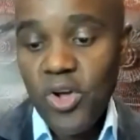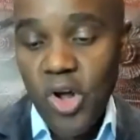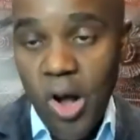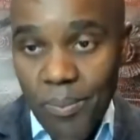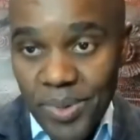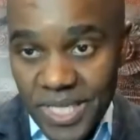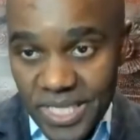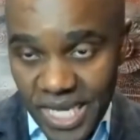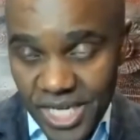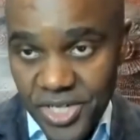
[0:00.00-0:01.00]

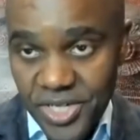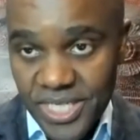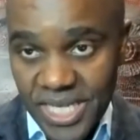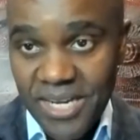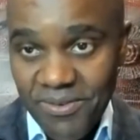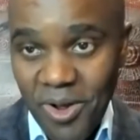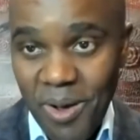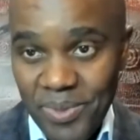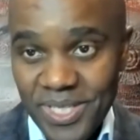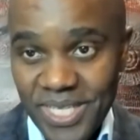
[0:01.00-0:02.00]
compensation, executive
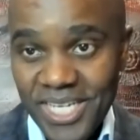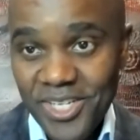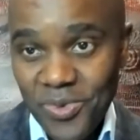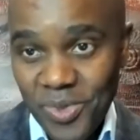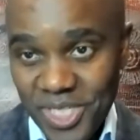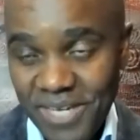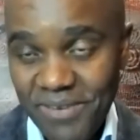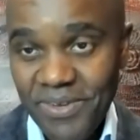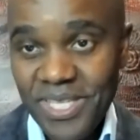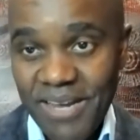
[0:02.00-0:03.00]
compensation to
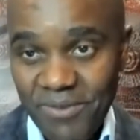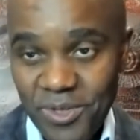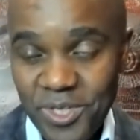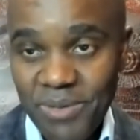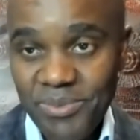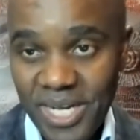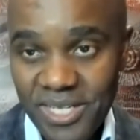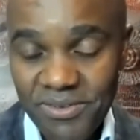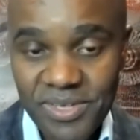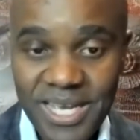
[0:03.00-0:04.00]
achieving diversity
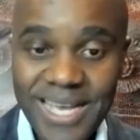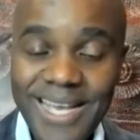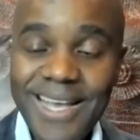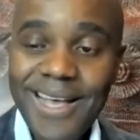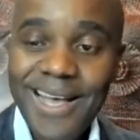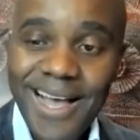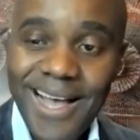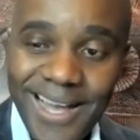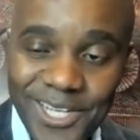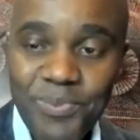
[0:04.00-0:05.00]
objectives,
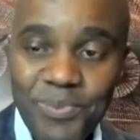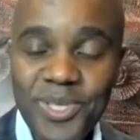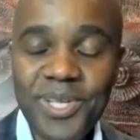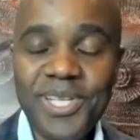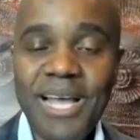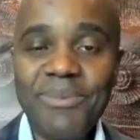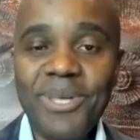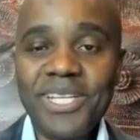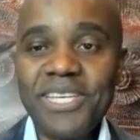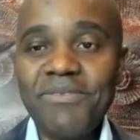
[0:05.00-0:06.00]
100% of the time
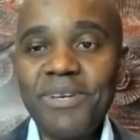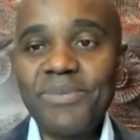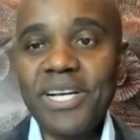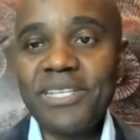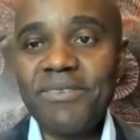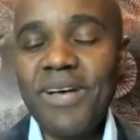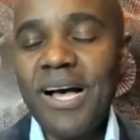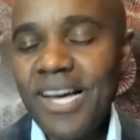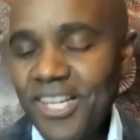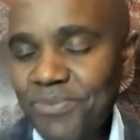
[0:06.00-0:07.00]
they'll achieve the objective,
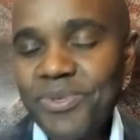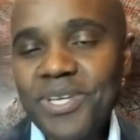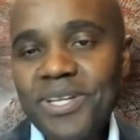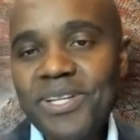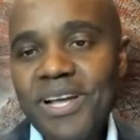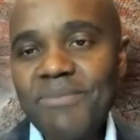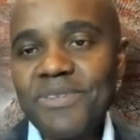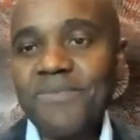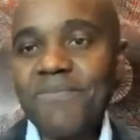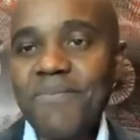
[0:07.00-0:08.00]
100% of the times.